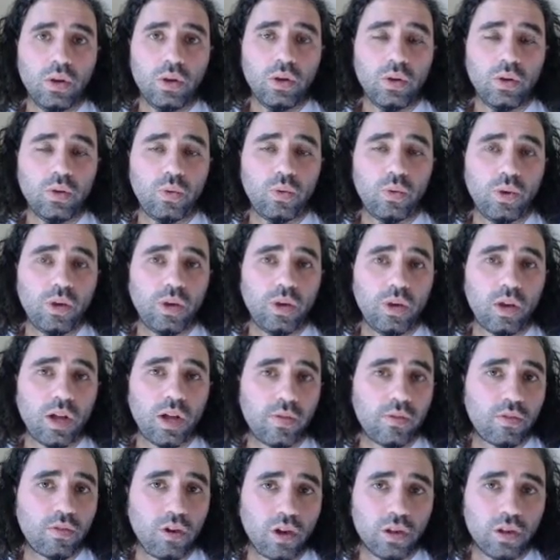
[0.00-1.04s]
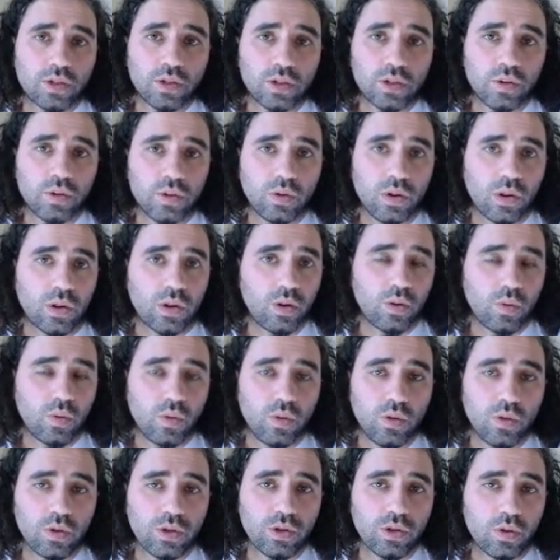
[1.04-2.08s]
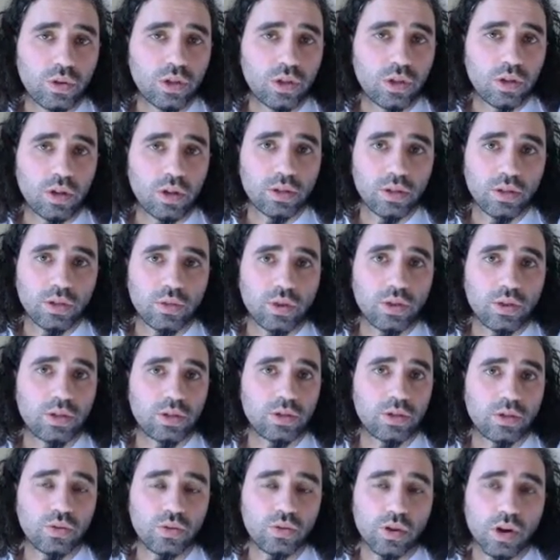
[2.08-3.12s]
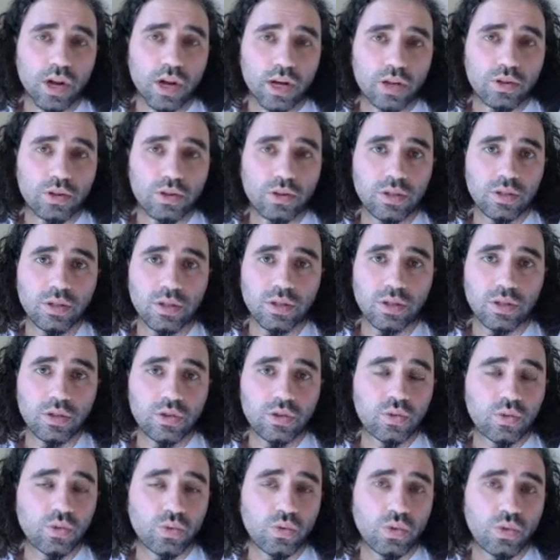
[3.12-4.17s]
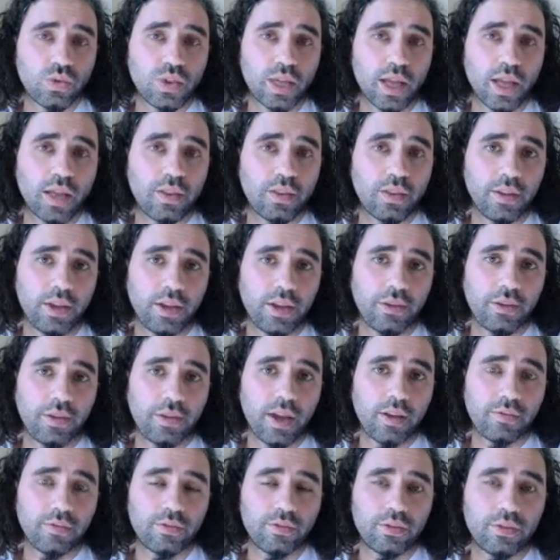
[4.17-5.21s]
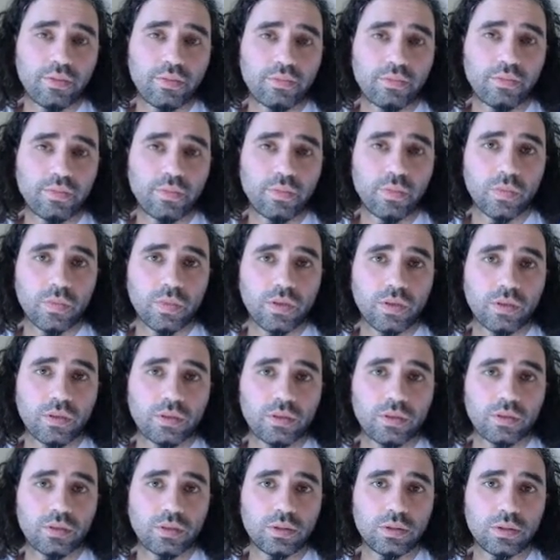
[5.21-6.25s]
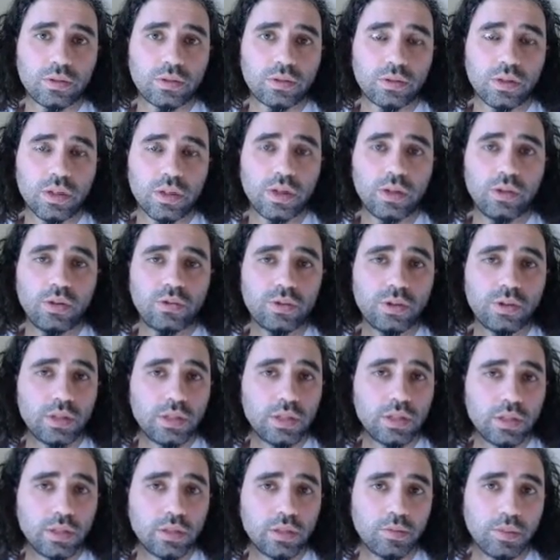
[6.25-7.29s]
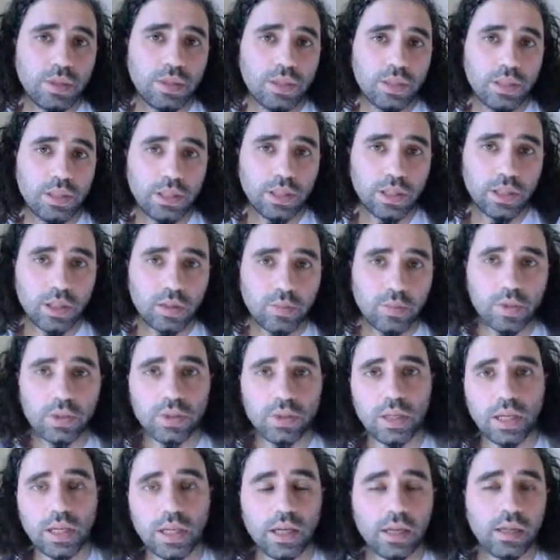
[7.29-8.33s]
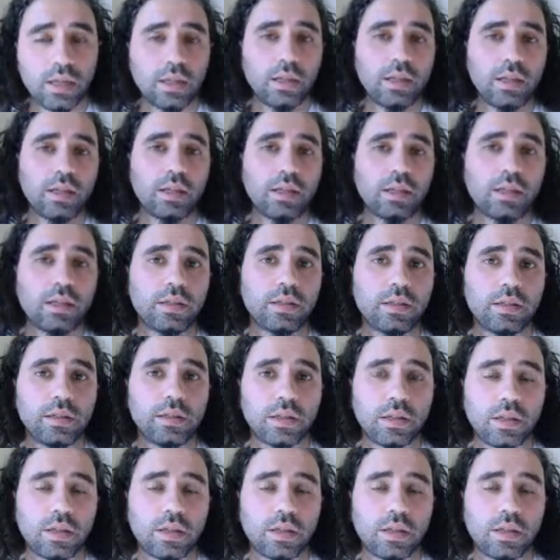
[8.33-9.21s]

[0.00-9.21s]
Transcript: you know, we all have there's always consequences to our actions in this world and the hereafter. So it goes into a little bit of detail about that, and